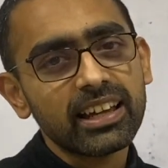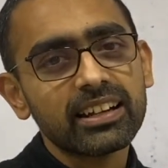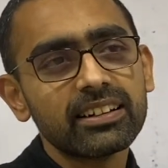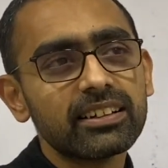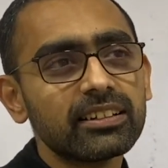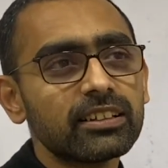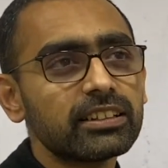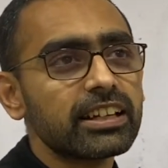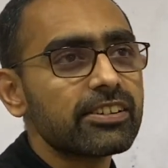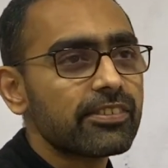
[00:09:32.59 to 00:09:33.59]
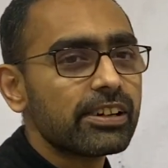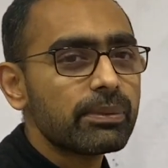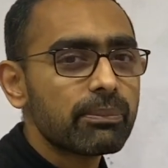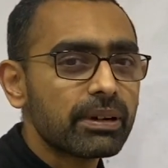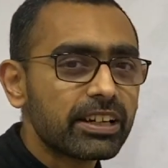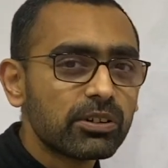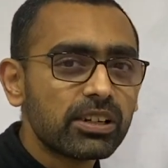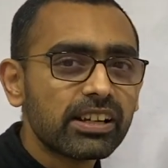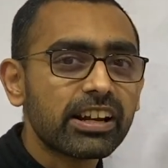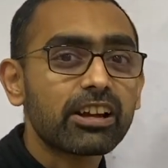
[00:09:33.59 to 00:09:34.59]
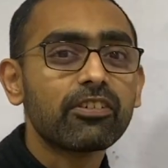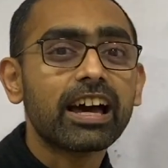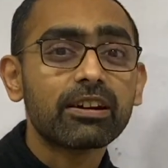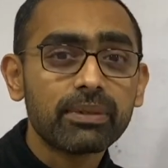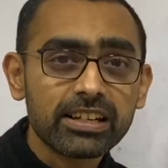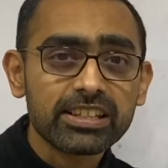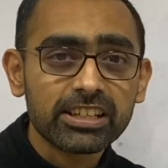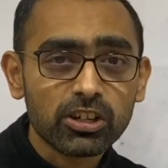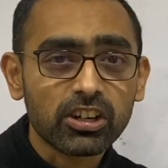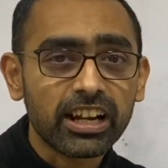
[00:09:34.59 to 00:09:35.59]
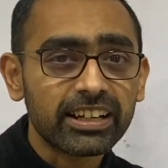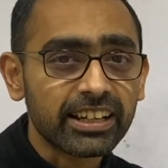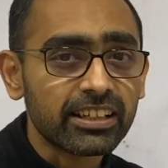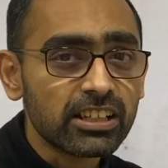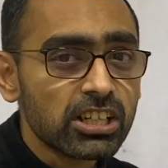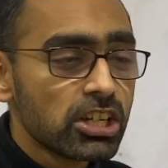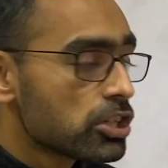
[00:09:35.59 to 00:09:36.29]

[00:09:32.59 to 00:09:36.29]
and there will be particular requirements in your writing.